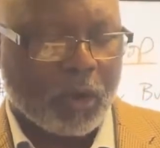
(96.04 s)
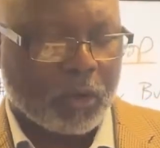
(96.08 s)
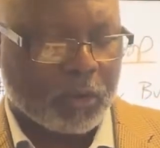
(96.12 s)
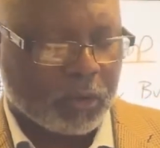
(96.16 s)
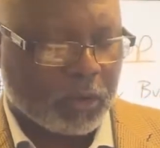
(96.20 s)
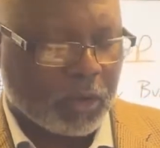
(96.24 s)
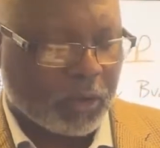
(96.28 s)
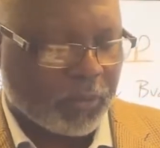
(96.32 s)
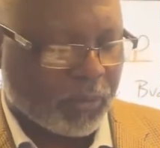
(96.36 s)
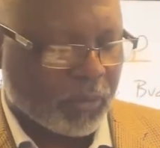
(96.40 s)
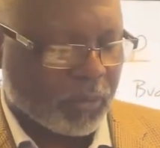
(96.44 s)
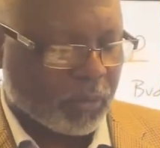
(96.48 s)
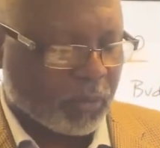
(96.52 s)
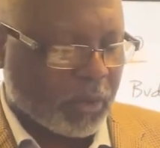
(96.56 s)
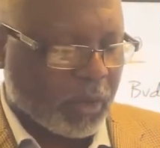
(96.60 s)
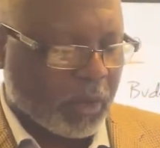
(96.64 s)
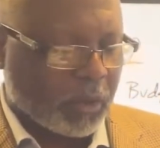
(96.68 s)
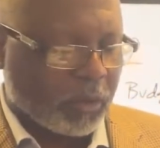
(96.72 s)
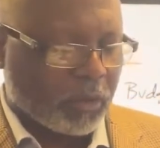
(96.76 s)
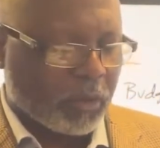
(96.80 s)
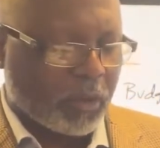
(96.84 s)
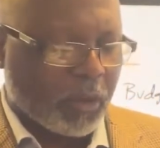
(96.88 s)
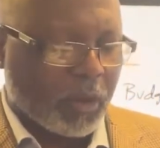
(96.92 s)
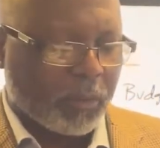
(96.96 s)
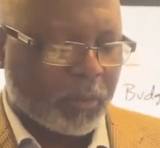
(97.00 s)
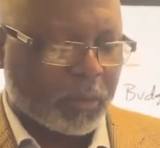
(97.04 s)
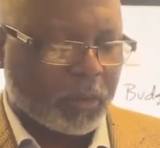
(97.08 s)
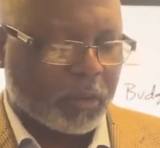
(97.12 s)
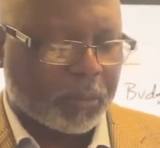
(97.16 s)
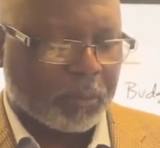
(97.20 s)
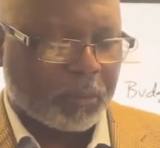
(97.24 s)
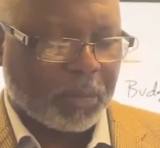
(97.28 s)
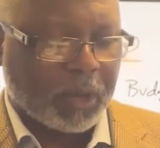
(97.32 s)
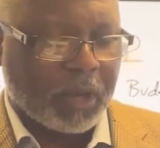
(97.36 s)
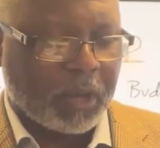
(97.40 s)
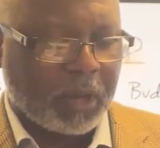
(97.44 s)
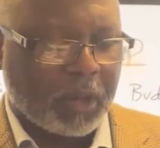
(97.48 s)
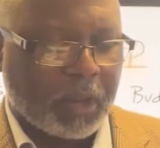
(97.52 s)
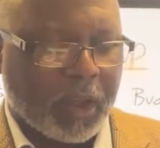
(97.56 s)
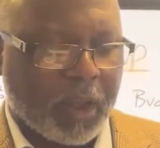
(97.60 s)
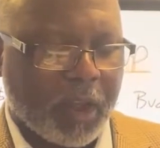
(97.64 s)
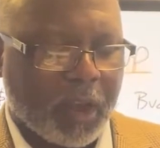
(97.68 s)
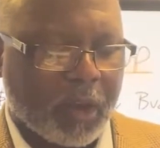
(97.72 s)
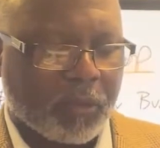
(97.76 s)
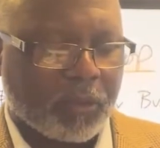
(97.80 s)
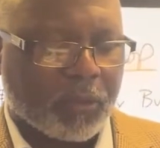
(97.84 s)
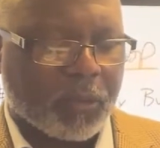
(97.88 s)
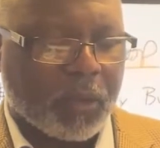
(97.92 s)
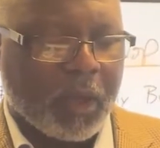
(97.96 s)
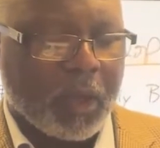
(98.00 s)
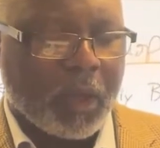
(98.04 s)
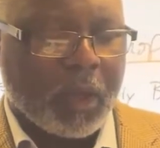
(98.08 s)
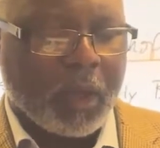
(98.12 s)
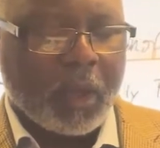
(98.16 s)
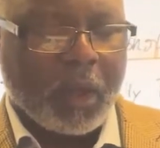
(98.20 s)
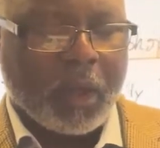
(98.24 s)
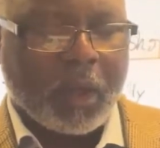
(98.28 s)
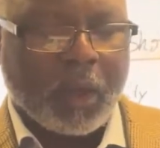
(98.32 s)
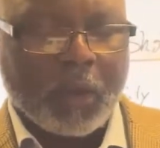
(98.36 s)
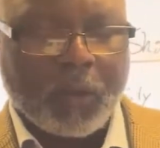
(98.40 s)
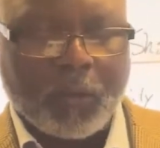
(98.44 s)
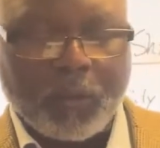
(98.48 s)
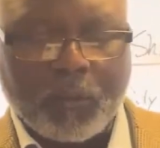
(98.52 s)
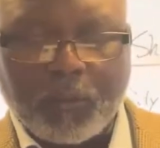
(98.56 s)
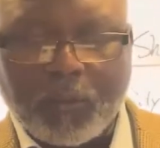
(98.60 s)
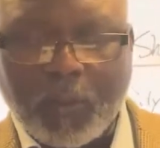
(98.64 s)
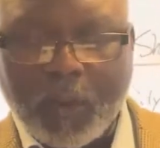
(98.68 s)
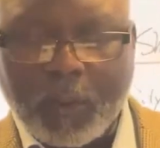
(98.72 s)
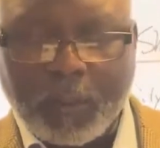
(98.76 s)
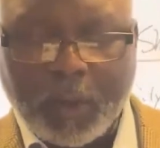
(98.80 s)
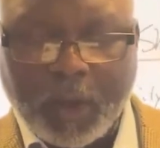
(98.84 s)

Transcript: different things, and there was a PDF from a